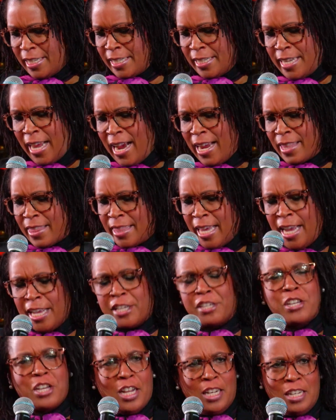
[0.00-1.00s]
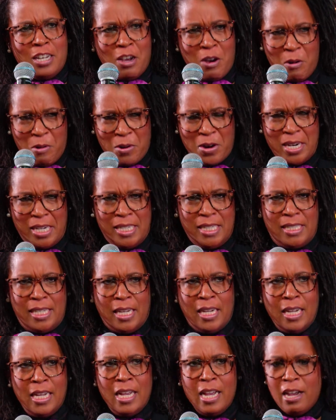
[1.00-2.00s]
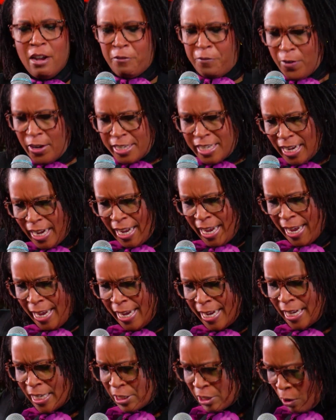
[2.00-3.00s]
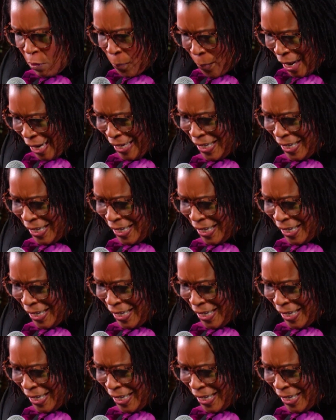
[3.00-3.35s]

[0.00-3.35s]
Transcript: say, thank you, Lord, for your hand on my